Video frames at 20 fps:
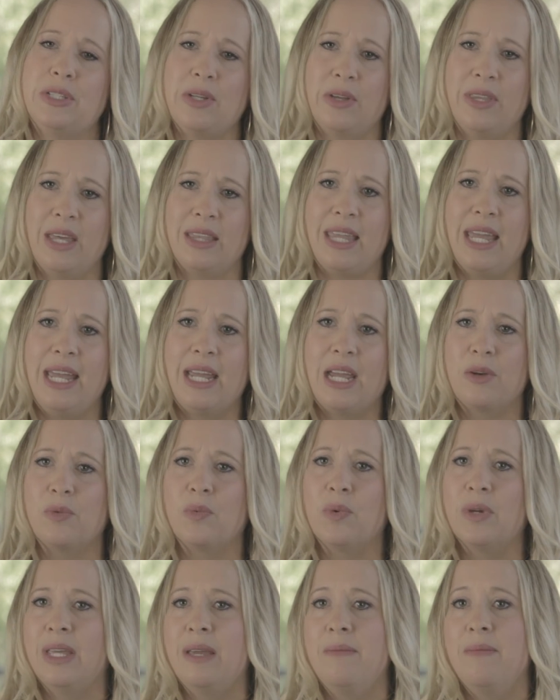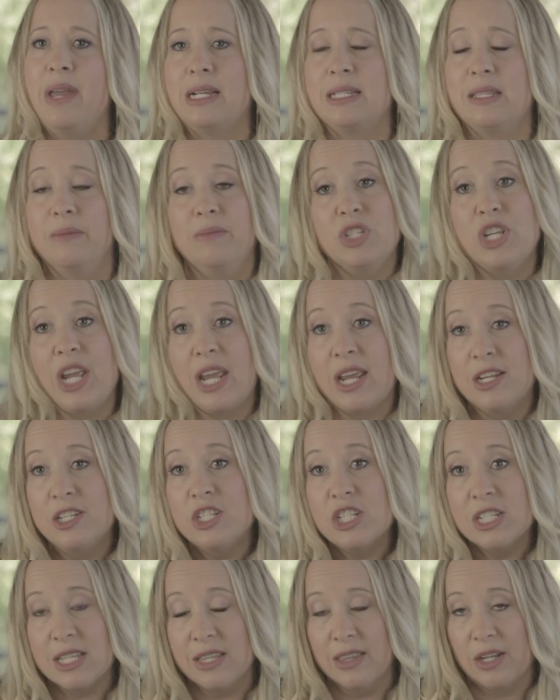so that they can really make some
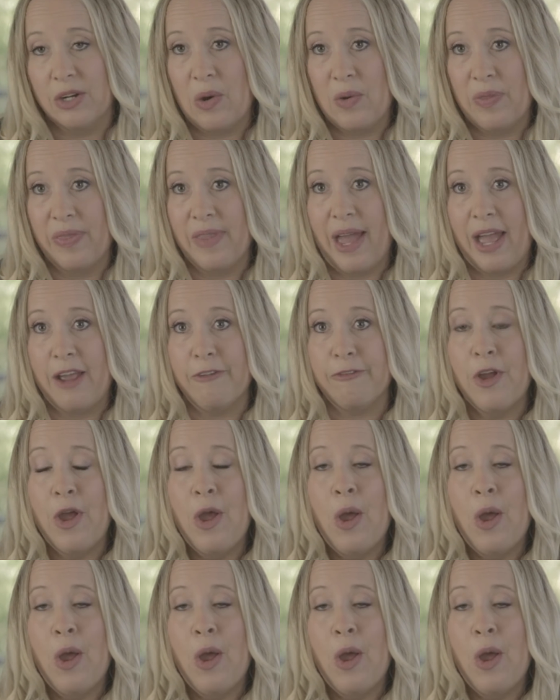changes in their own life,